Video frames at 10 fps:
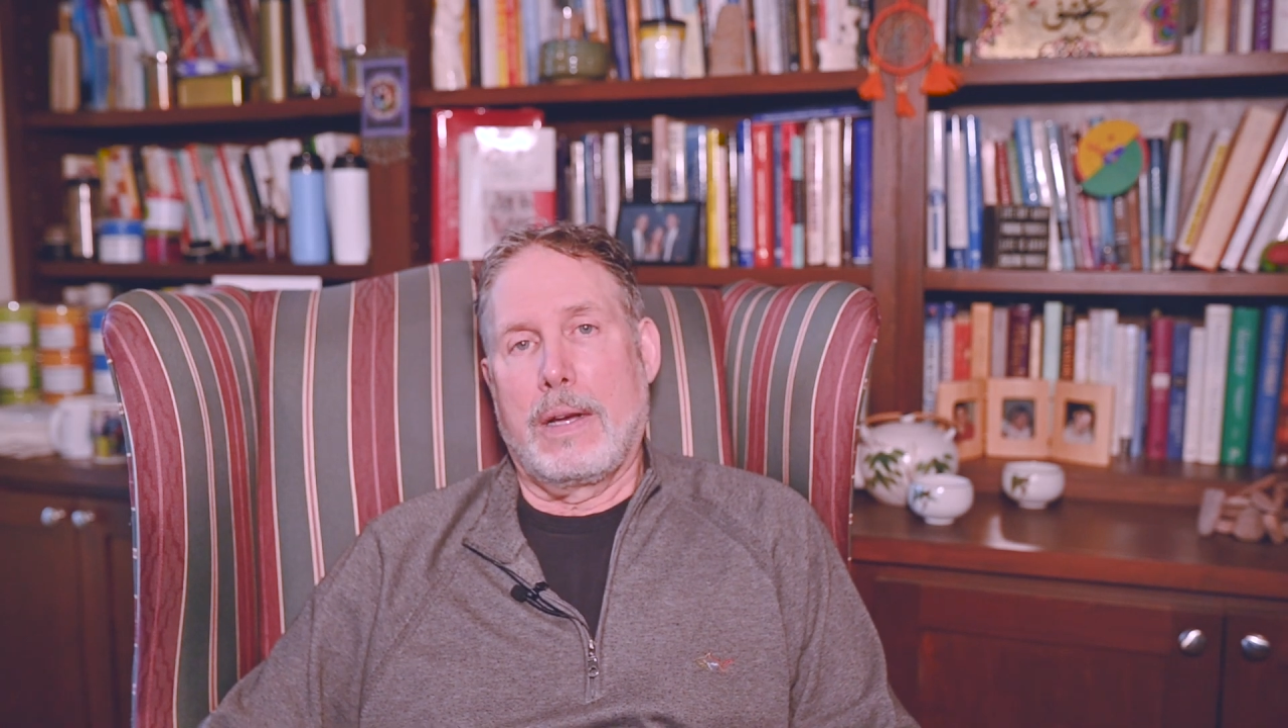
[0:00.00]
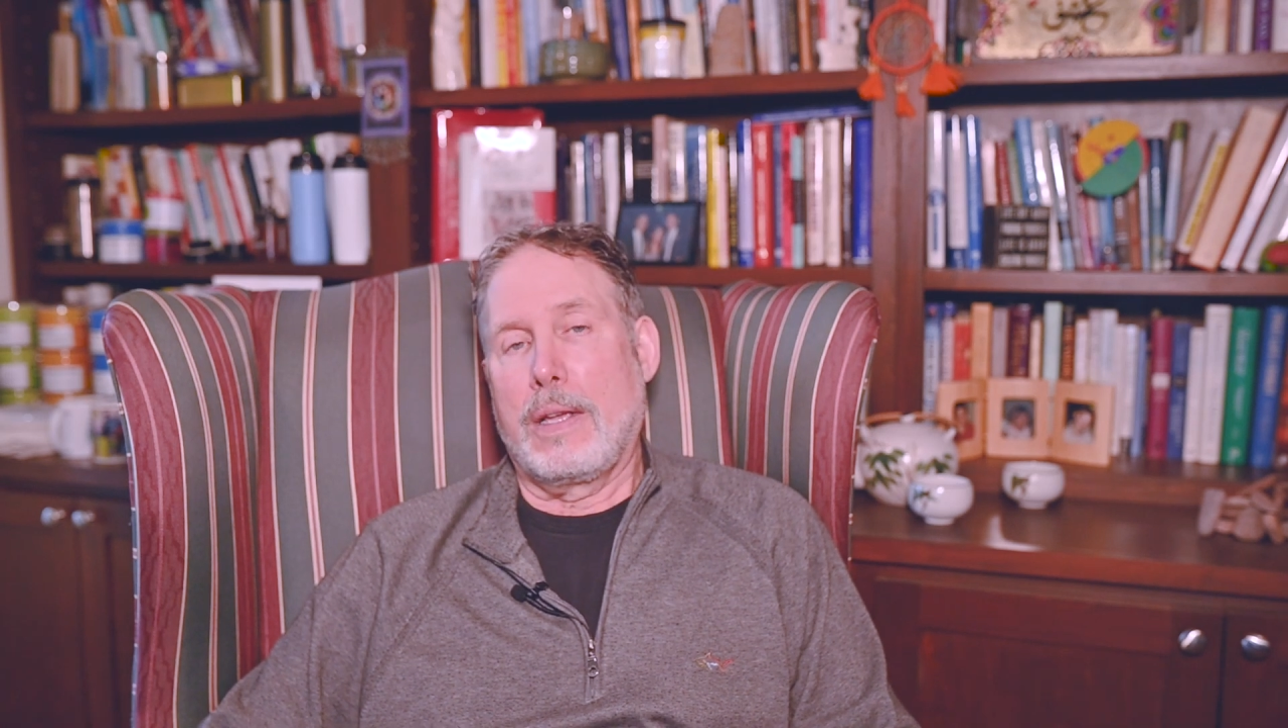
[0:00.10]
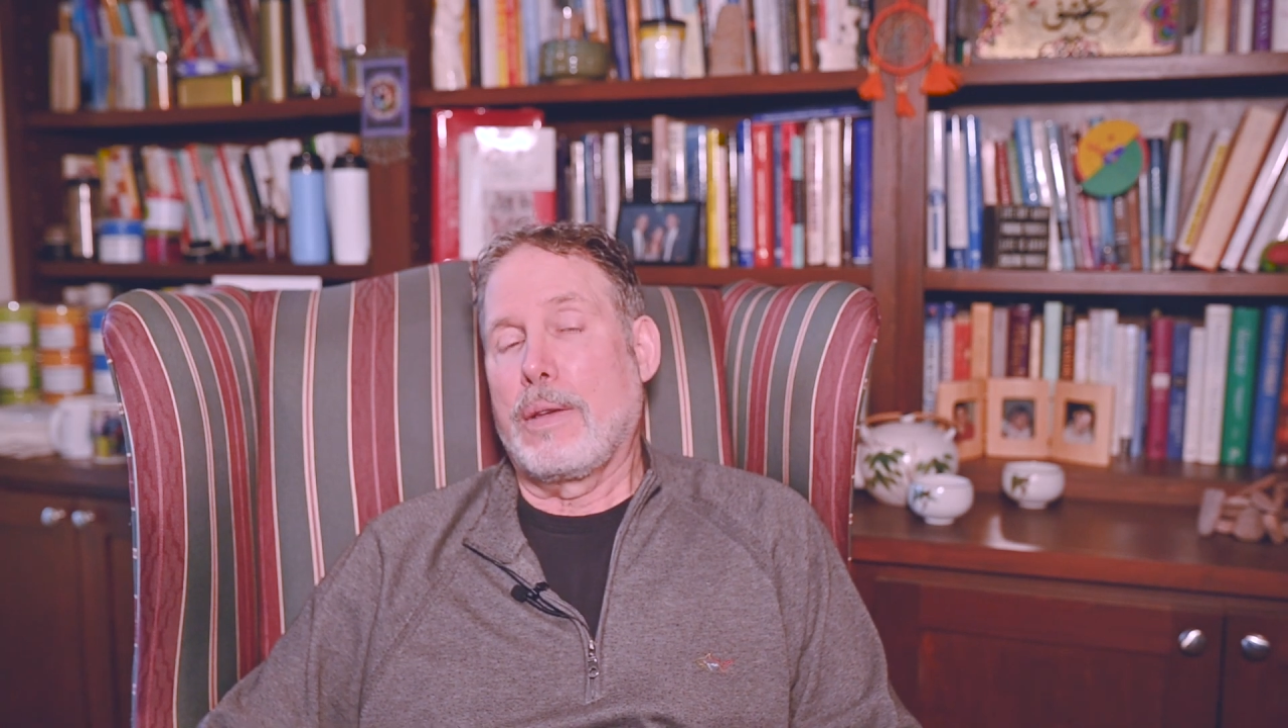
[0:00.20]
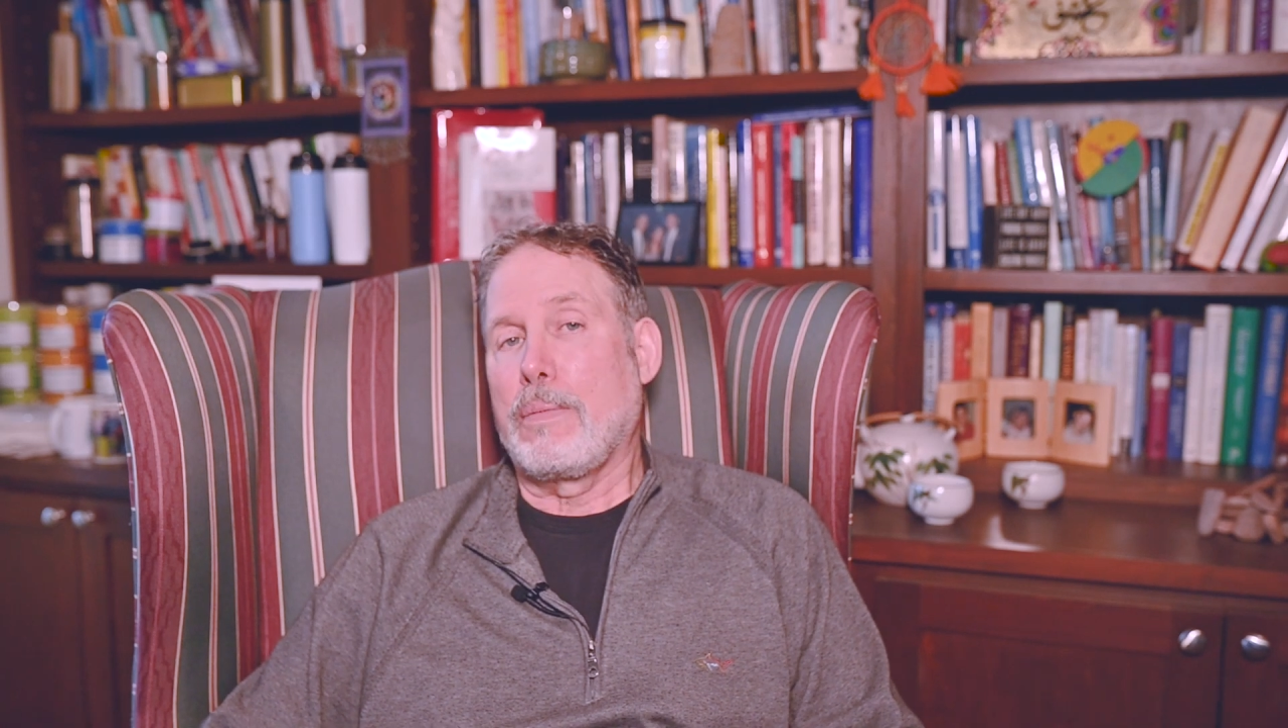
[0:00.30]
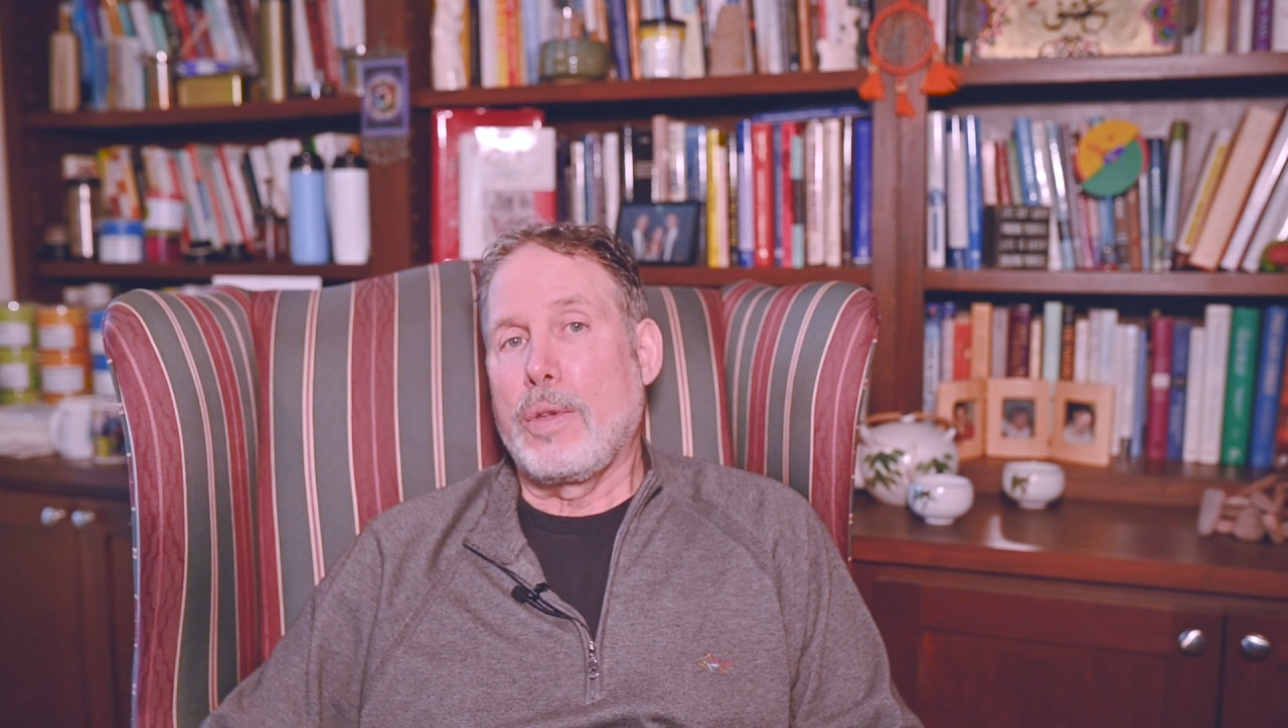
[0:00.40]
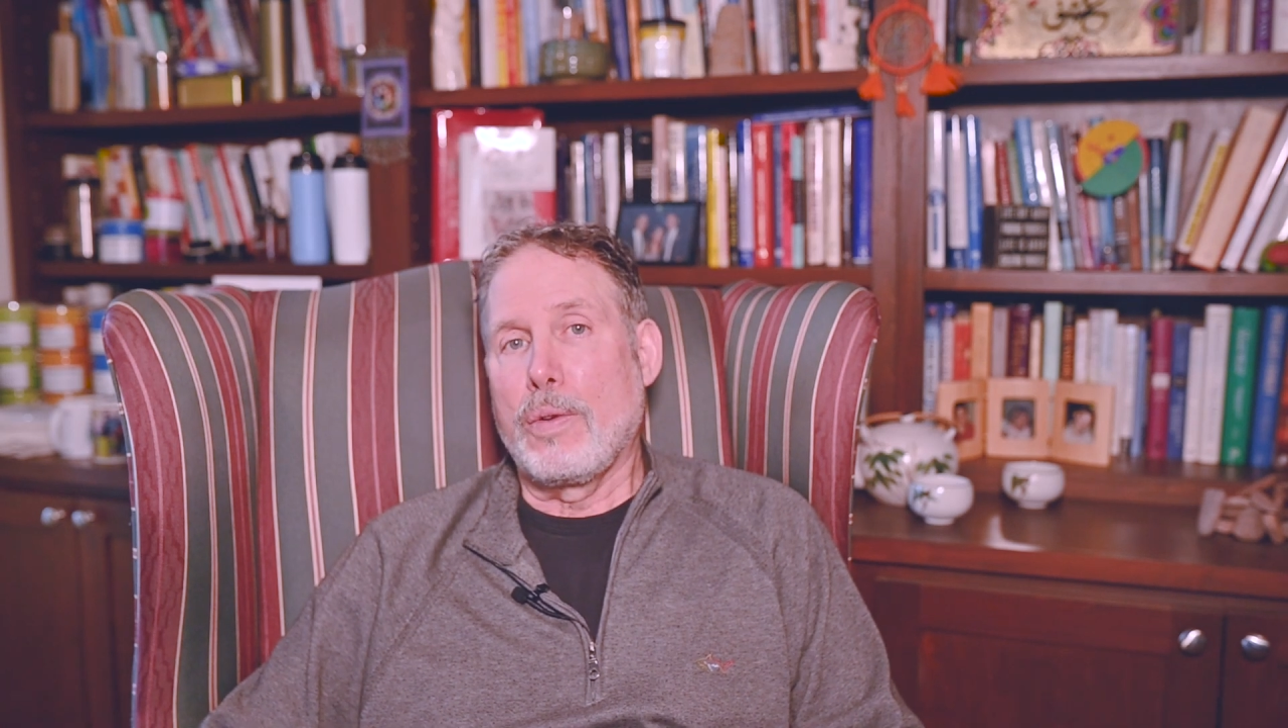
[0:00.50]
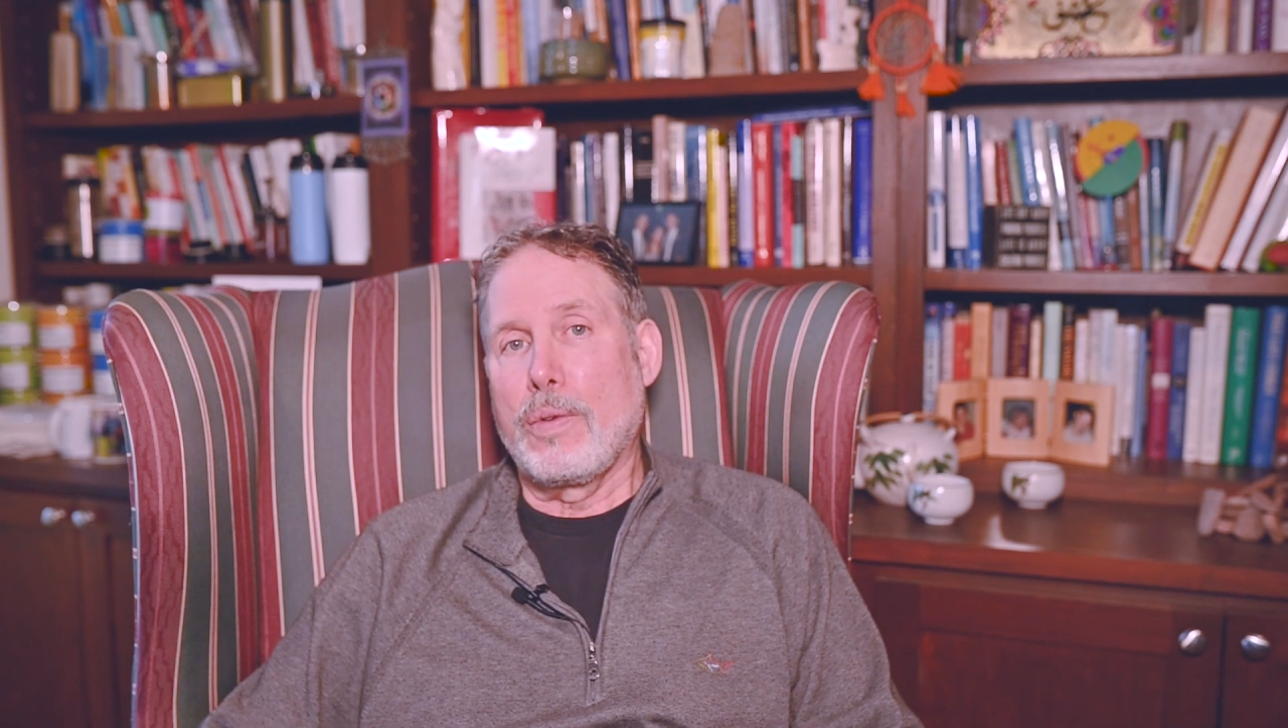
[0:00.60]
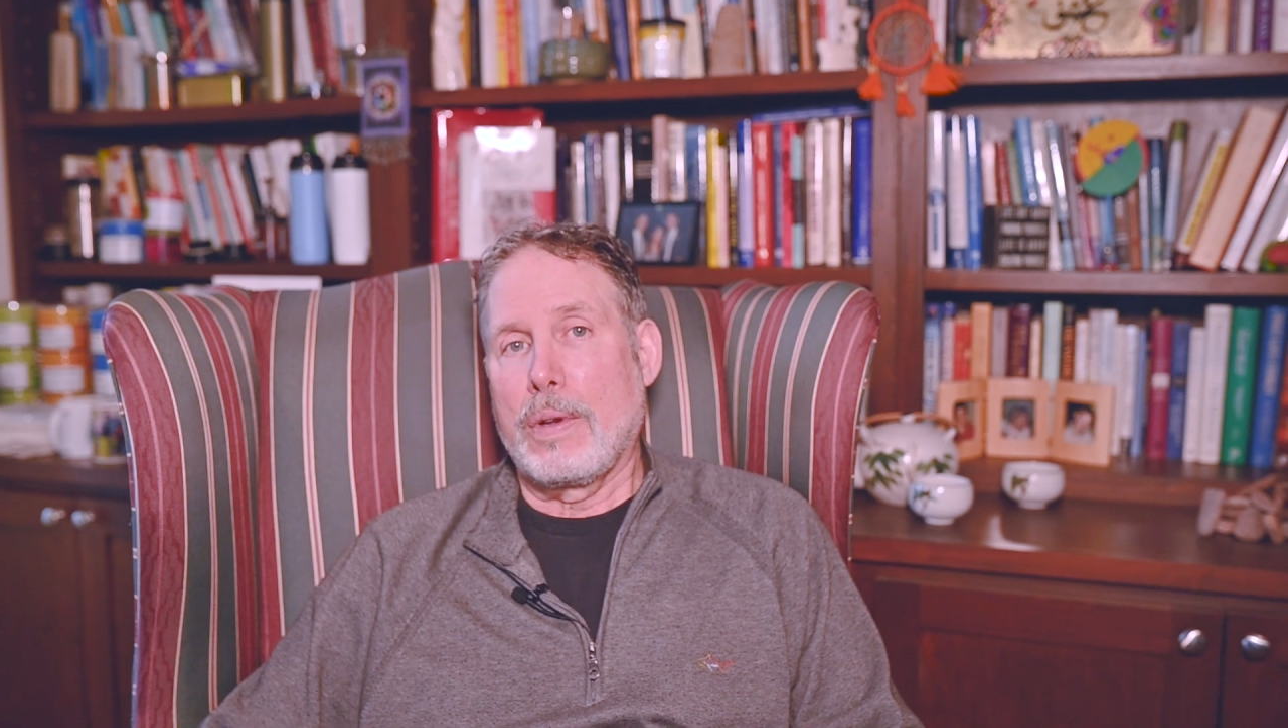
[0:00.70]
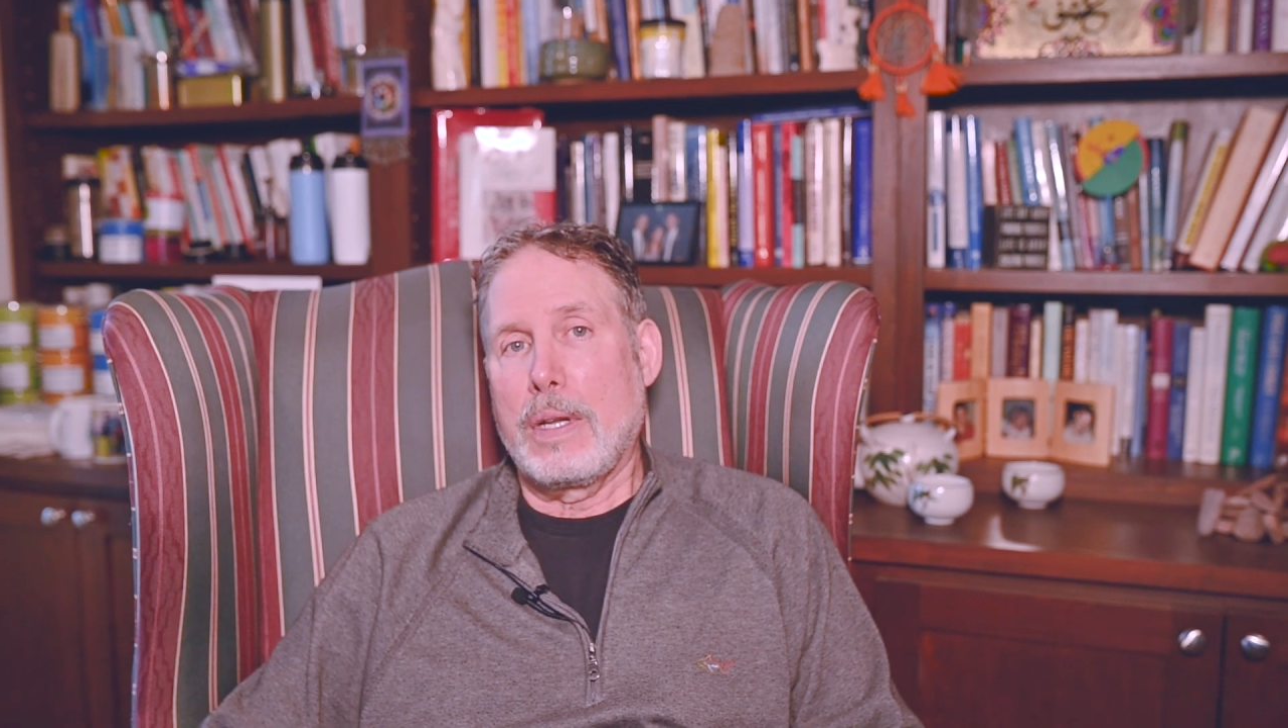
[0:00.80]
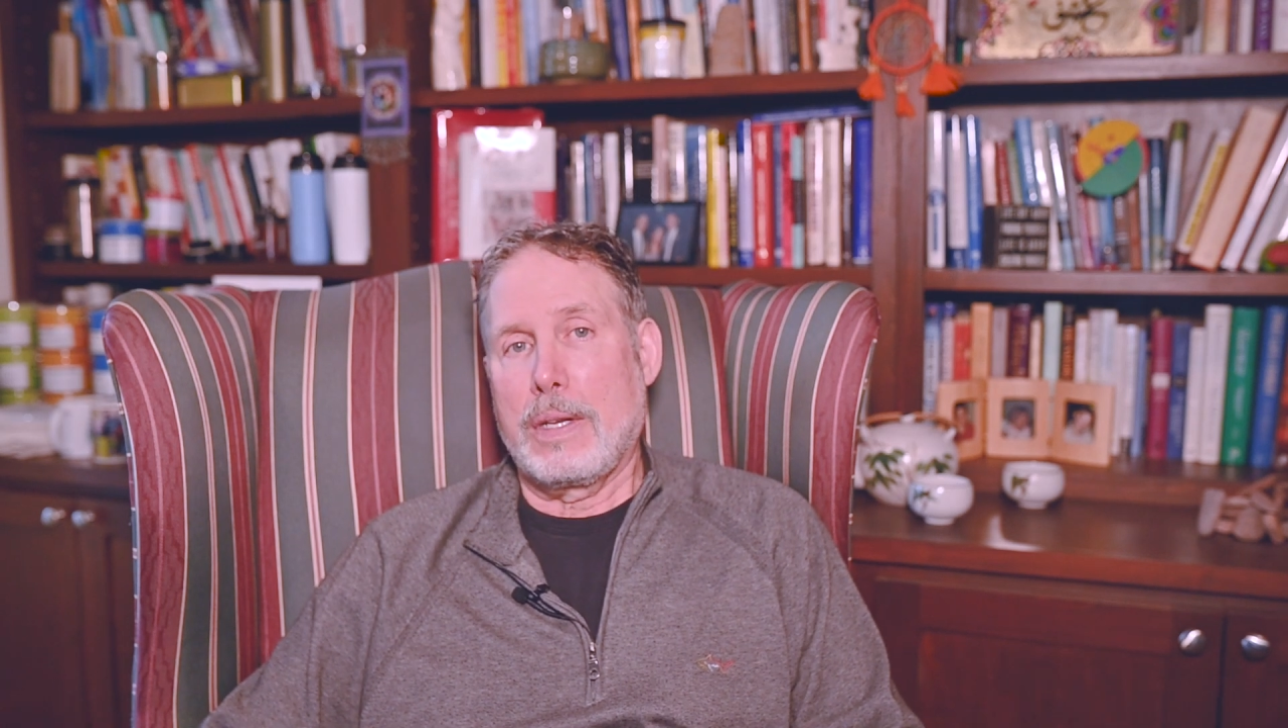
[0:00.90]

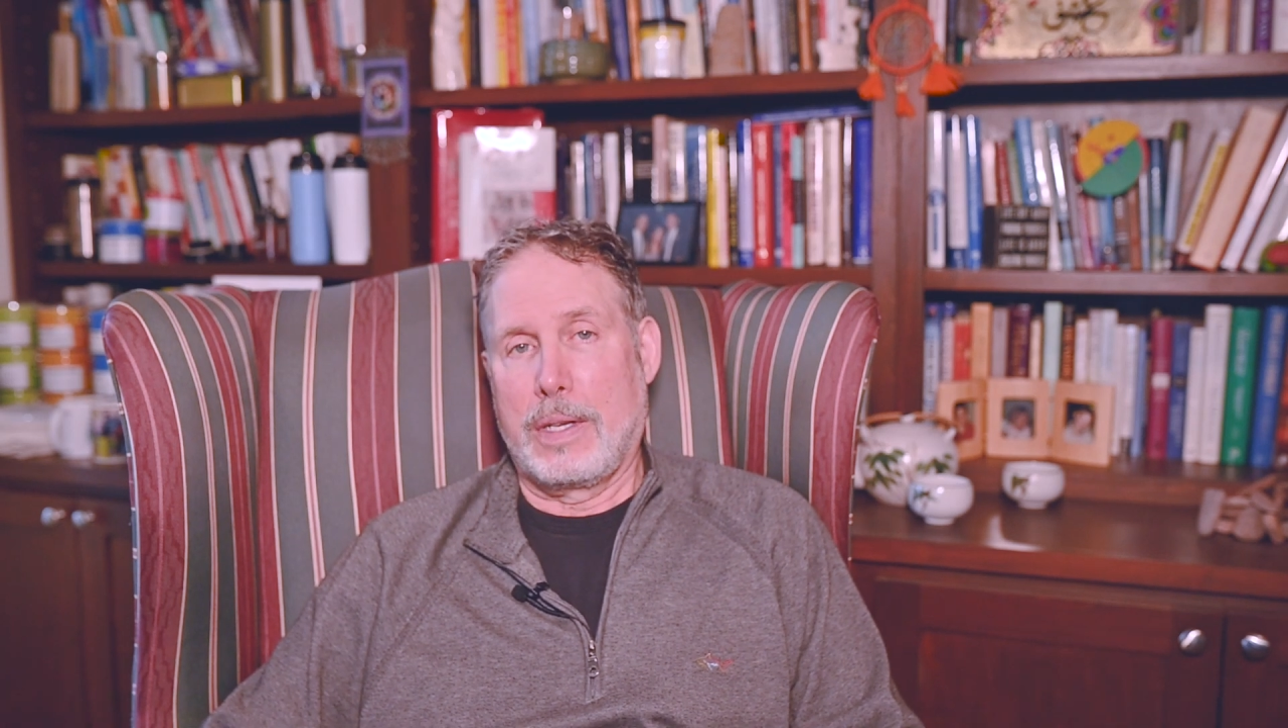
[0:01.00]
immune